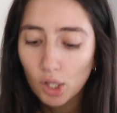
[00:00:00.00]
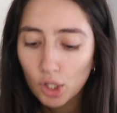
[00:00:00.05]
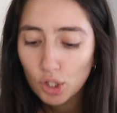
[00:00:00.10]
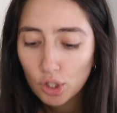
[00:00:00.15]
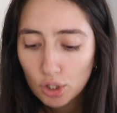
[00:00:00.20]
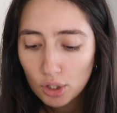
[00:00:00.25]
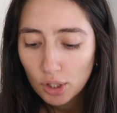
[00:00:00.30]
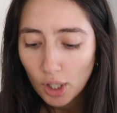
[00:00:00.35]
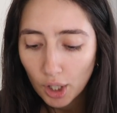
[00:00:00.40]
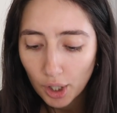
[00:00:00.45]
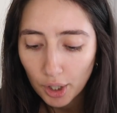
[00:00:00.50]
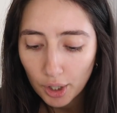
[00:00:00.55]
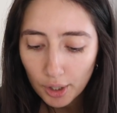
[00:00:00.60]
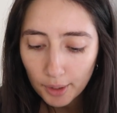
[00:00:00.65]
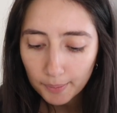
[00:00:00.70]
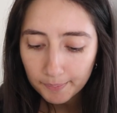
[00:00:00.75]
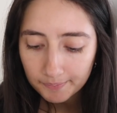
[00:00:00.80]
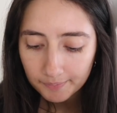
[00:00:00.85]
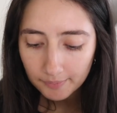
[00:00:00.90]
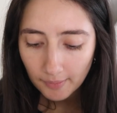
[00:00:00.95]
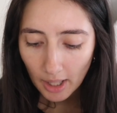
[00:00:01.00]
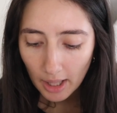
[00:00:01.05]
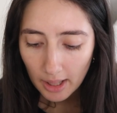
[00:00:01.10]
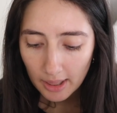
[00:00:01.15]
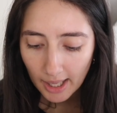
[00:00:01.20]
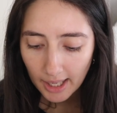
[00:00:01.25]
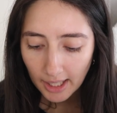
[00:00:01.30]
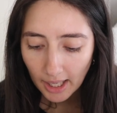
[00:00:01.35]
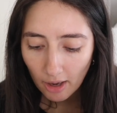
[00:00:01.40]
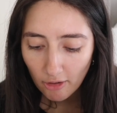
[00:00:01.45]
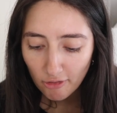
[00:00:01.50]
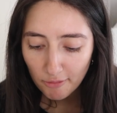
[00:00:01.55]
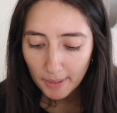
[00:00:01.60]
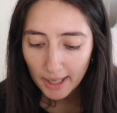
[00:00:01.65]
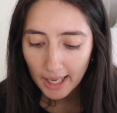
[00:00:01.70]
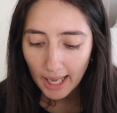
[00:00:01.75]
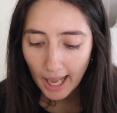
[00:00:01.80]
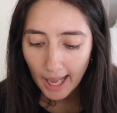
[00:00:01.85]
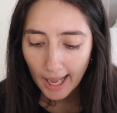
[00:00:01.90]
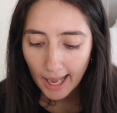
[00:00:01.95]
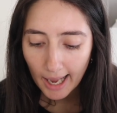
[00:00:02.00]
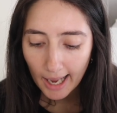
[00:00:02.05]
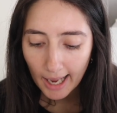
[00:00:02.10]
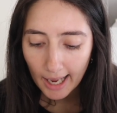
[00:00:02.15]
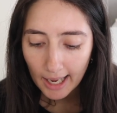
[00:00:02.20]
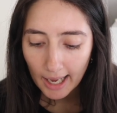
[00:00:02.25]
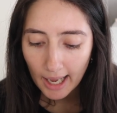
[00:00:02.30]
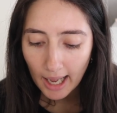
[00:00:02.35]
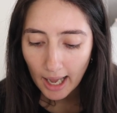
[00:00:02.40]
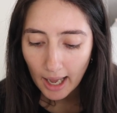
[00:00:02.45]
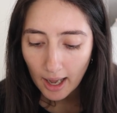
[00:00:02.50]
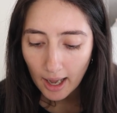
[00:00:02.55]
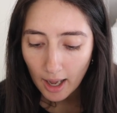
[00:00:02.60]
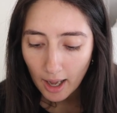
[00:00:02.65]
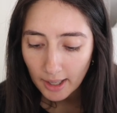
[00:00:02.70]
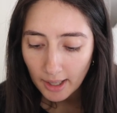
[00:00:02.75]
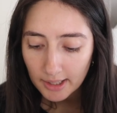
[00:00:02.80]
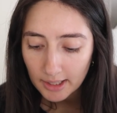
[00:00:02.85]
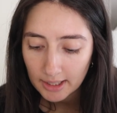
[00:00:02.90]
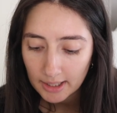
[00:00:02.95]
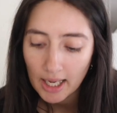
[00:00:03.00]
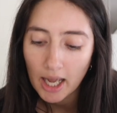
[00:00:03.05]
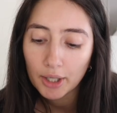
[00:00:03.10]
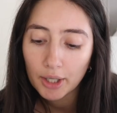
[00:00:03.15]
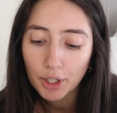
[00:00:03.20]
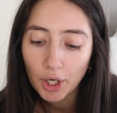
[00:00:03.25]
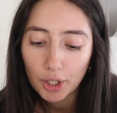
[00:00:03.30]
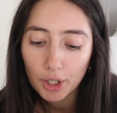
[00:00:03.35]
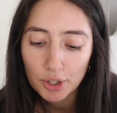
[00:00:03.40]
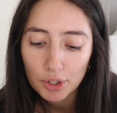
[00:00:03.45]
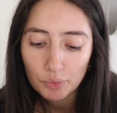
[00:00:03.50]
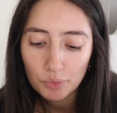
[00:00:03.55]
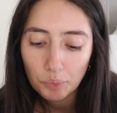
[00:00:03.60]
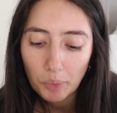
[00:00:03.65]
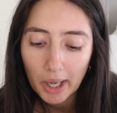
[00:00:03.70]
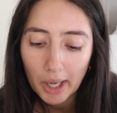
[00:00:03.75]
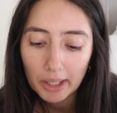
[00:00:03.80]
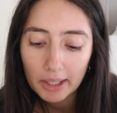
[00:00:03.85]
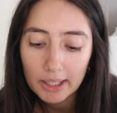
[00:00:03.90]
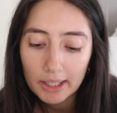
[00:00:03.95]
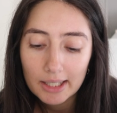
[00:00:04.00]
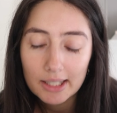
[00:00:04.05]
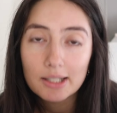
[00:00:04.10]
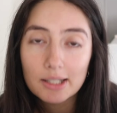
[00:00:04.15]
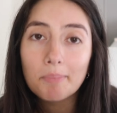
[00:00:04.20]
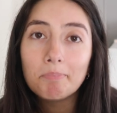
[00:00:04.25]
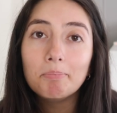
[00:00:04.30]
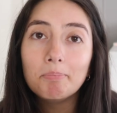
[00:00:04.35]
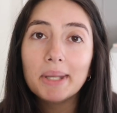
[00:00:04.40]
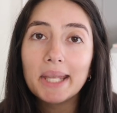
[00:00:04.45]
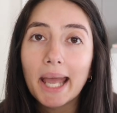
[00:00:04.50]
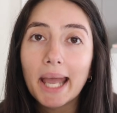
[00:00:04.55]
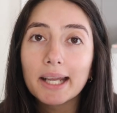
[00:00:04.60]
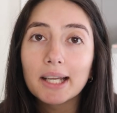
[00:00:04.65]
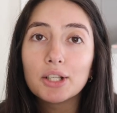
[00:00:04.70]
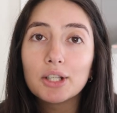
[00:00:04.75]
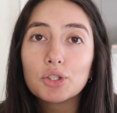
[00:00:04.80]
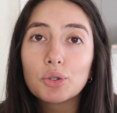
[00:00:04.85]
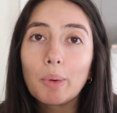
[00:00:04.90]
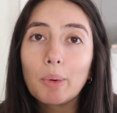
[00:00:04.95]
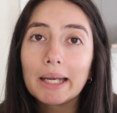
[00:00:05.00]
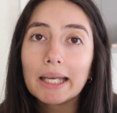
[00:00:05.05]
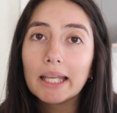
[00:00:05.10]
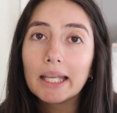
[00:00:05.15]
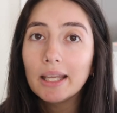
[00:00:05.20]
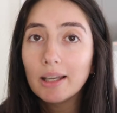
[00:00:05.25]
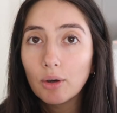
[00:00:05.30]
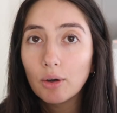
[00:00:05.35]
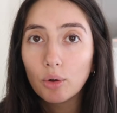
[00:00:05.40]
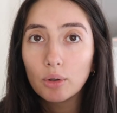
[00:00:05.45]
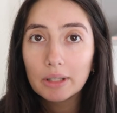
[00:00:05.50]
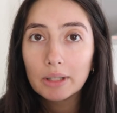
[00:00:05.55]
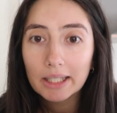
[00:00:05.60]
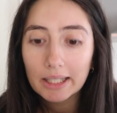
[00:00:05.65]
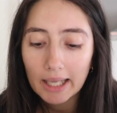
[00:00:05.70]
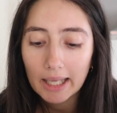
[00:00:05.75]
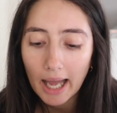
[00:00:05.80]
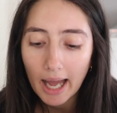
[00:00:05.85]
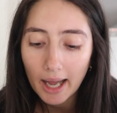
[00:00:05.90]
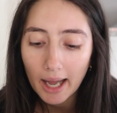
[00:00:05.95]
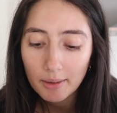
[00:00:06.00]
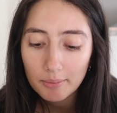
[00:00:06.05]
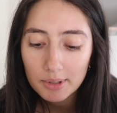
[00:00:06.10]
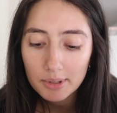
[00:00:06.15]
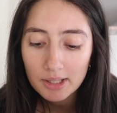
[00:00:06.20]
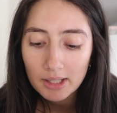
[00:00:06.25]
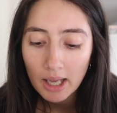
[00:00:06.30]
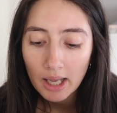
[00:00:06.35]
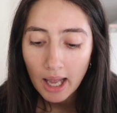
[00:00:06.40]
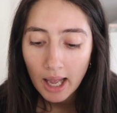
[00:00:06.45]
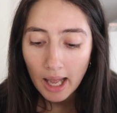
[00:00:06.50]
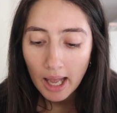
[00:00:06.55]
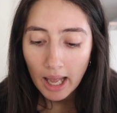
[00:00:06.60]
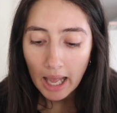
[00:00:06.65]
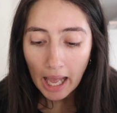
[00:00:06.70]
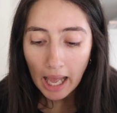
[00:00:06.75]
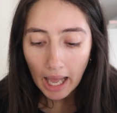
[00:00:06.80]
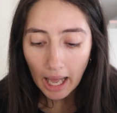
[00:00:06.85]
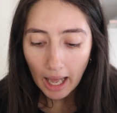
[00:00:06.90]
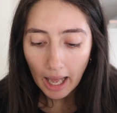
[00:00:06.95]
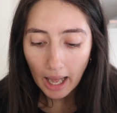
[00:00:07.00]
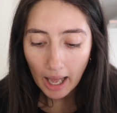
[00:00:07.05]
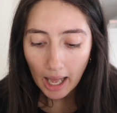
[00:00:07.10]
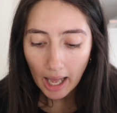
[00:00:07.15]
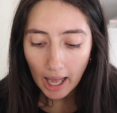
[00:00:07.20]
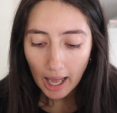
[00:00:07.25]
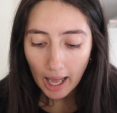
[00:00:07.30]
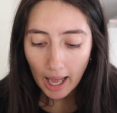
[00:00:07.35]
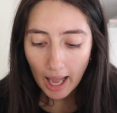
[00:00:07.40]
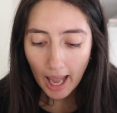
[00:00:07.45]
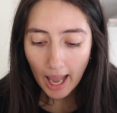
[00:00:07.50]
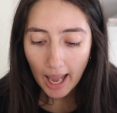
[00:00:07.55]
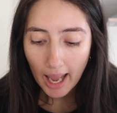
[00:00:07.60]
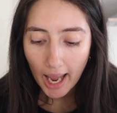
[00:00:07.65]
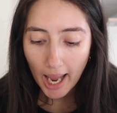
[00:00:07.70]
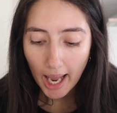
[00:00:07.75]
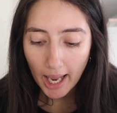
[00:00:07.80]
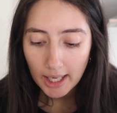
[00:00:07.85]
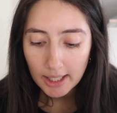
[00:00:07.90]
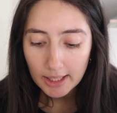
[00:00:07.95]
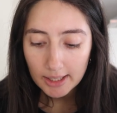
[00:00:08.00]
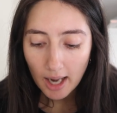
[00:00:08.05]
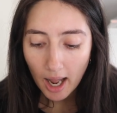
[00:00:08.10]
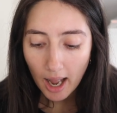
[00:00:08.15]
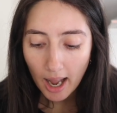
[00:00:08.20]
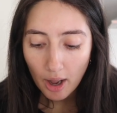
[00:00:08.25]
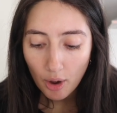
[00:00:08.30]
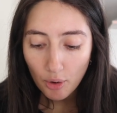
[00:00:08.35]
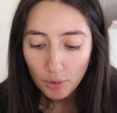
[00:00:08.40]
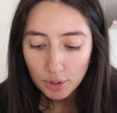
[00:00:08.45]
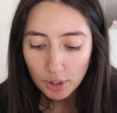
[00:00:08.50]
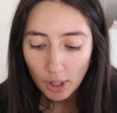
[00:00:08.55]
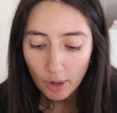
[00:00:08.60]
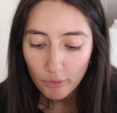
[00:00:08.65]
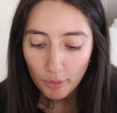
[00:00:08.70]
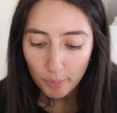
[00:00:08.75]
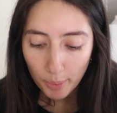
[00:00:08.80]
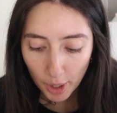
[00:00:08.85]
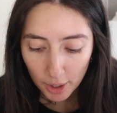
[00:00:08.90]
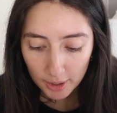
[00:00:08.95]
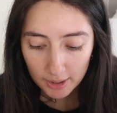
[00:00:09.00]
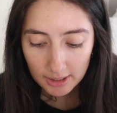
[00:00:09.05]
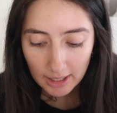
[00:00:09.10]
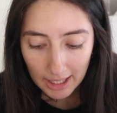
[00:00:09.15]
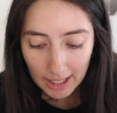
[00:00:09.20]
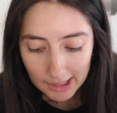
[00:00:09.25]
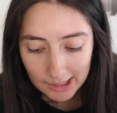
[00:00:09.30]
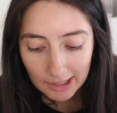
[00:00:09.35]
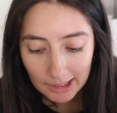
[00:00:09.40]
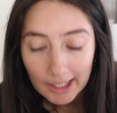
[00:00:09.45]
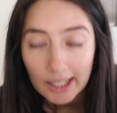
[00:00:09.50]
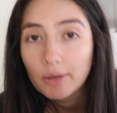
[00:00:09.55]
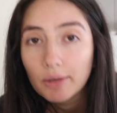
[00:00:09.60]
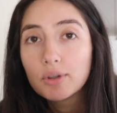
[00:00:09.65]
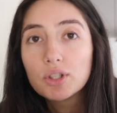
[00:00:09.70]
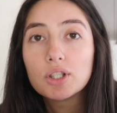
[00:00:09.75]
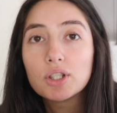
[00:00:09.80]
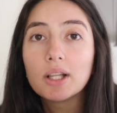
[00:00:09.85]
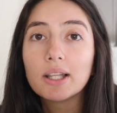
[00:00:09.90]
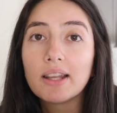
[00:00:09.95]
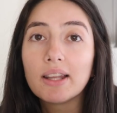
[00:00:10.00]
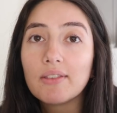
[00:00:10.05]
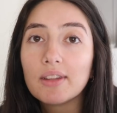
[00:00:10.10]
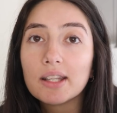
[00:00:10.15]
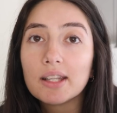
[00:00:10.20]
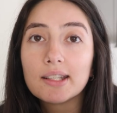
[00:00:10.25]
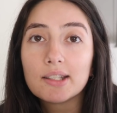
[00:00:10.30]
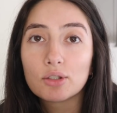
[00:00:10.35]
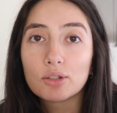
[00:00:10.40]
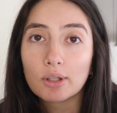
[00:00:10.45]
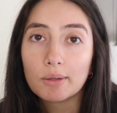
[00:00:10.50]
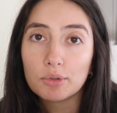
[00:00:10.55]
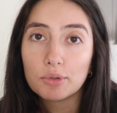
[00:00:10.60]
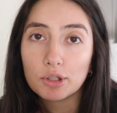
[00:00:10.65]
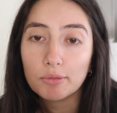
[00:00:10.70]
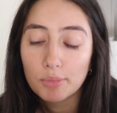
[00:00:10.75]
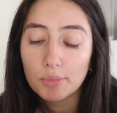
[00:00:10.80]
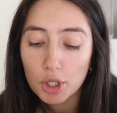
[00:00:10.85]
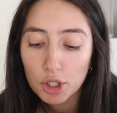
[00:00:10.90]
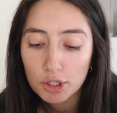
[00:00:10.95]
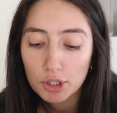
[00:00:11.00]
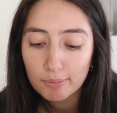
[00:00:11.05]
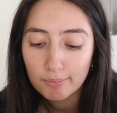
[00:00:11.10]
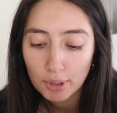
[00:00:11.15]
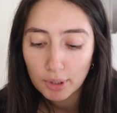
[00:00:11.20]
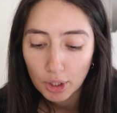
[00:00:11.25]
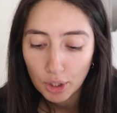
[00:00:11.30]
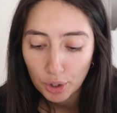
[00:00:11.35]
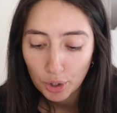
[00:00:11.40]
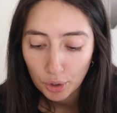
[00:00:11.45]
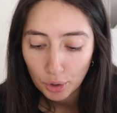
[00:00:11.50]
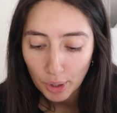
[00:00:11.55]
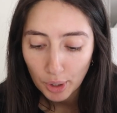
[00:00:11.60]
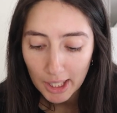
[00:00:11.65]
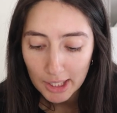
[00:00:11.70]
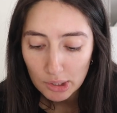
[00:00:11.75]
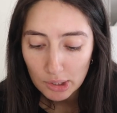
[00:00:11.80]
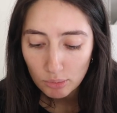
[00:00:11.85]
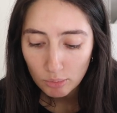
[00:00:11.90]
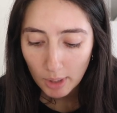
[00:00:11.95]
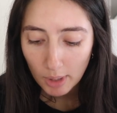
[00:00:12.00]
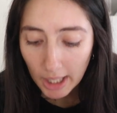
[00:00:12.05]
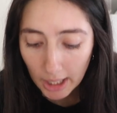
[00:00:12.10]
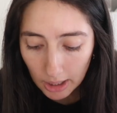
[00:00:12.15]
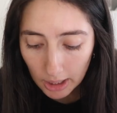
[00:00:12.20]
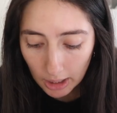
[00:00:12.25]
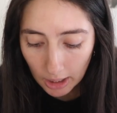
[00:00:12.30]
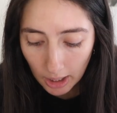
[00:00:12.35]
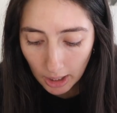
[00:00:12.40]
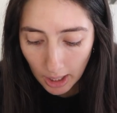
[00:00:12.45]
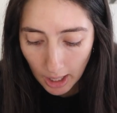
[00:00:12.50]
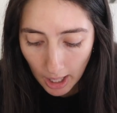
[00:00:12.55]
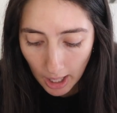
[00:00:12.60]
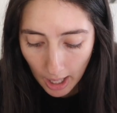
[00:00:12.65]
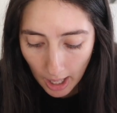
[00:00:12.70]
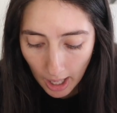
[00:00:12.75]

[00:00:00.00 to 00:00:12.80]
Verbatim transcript: So they gave me a uh, discount code as well. It is Bianca20, all in caps. Uh, and I also have a personalized link which I'll leave in the description box below as well.